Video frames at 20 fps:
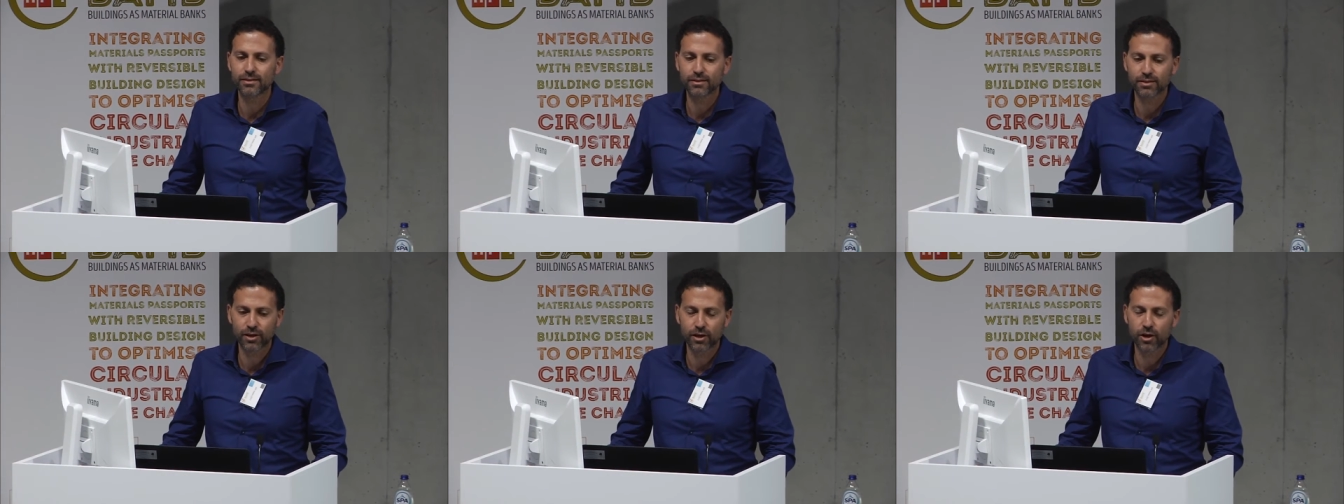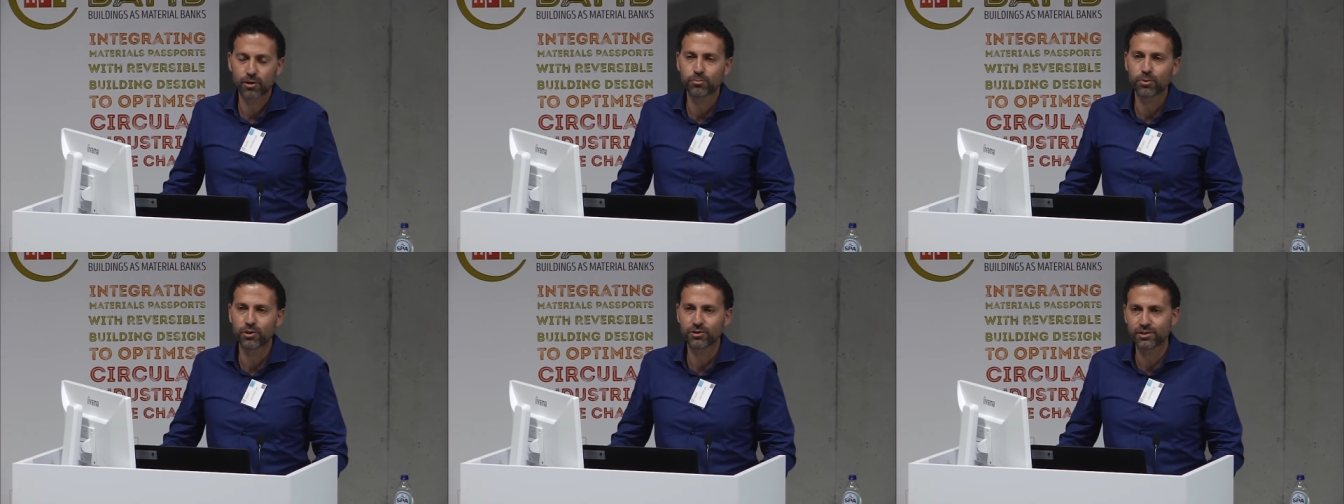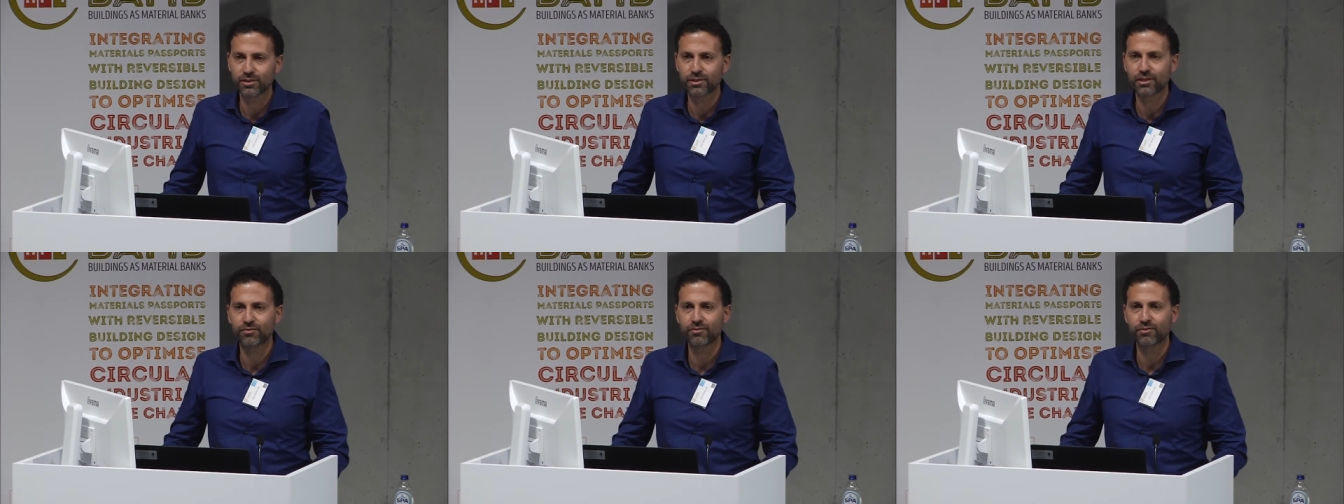there are
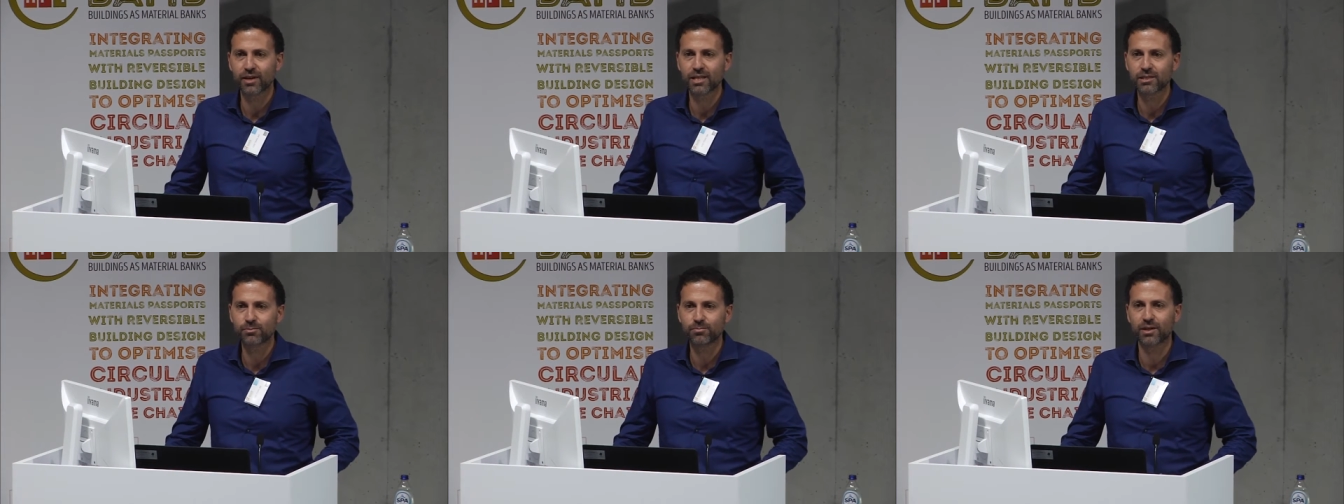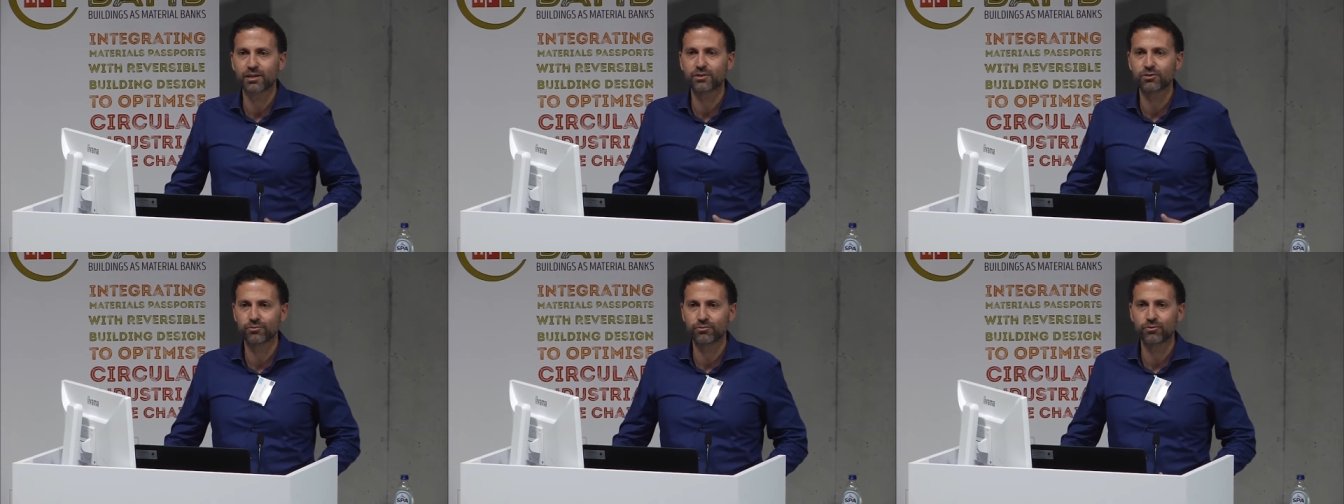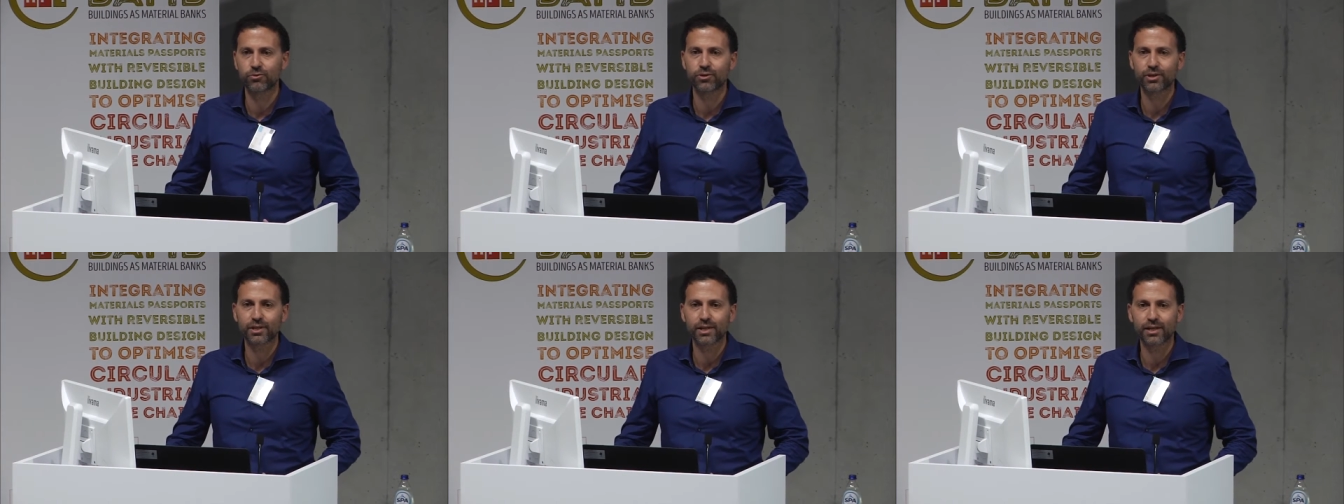positive aspects of
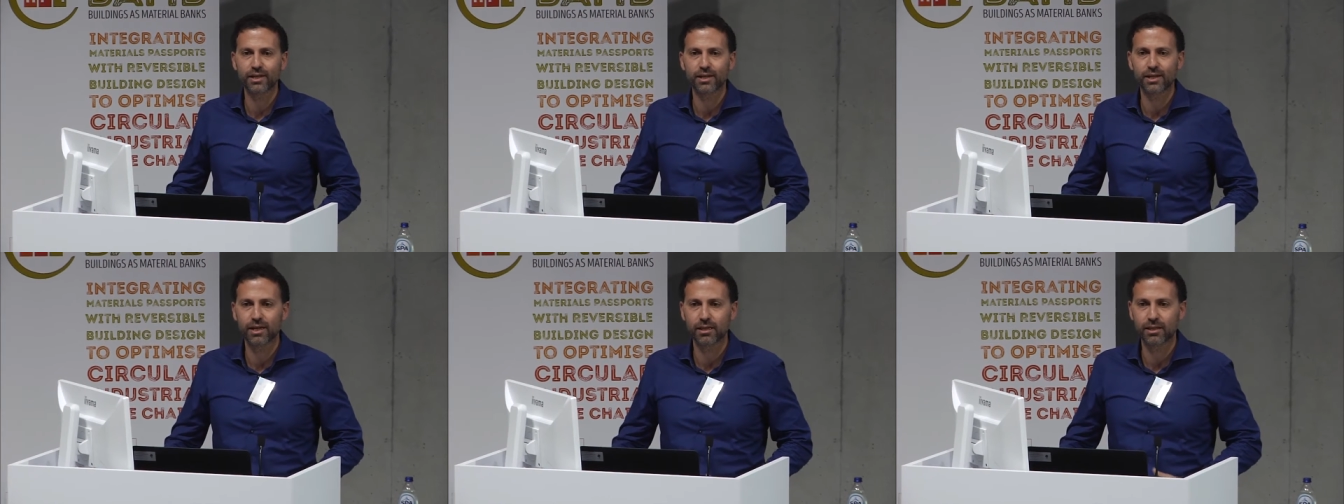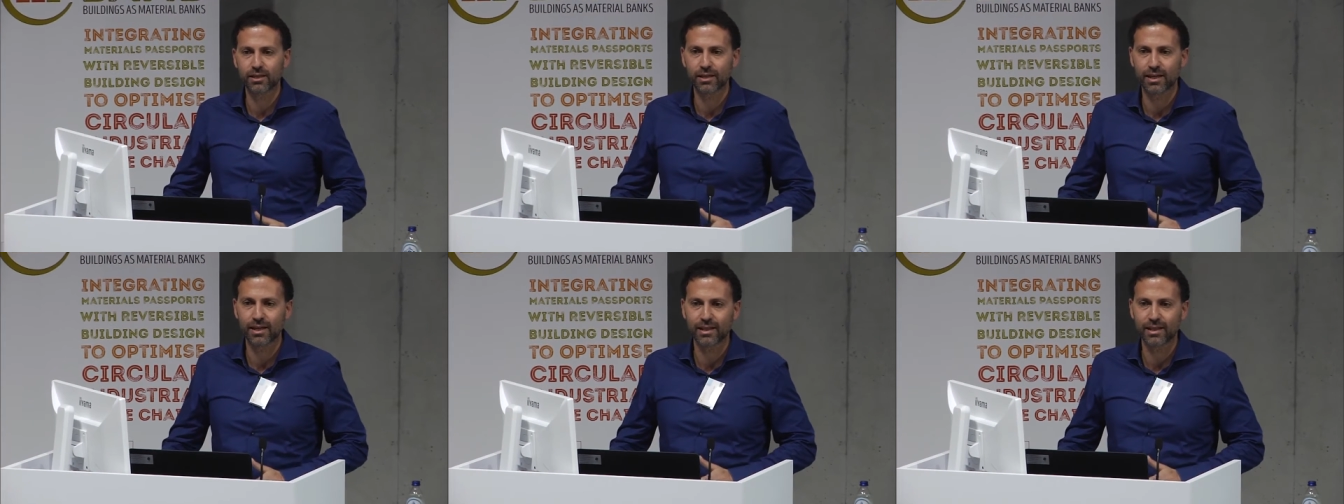working and,